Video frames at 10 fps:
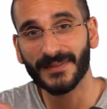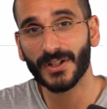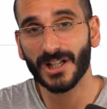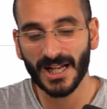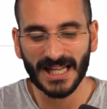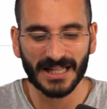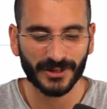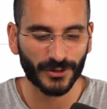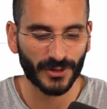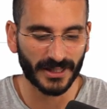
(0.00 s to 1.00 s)
you learn how to
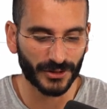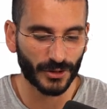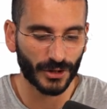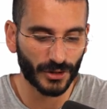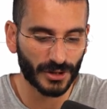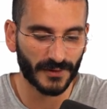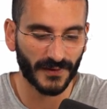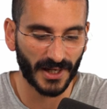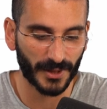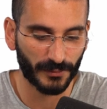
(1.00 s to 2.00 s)
do this, you can use it for
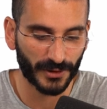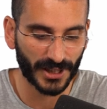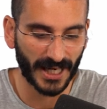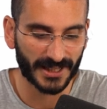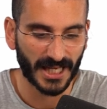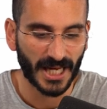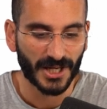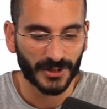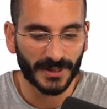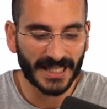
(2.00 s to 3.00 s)
other projects.
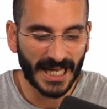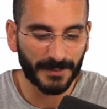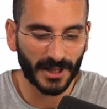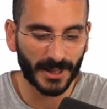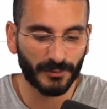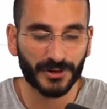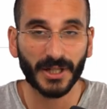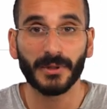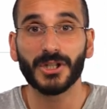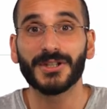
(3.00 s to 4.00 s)
So in the API project,
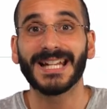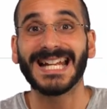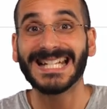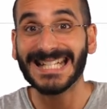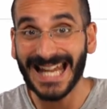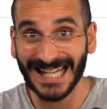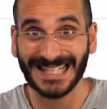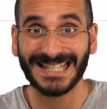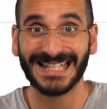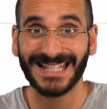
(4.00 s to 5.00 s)
we're using
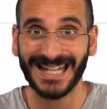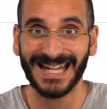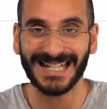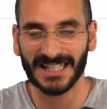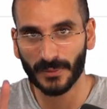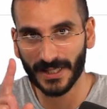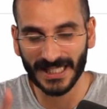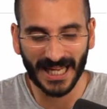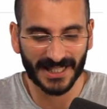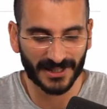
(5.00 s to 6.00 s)
Nest.js. It's with an
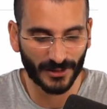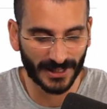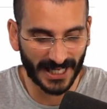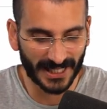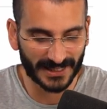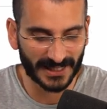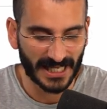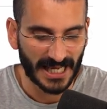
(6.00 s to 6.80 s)
S, not an X.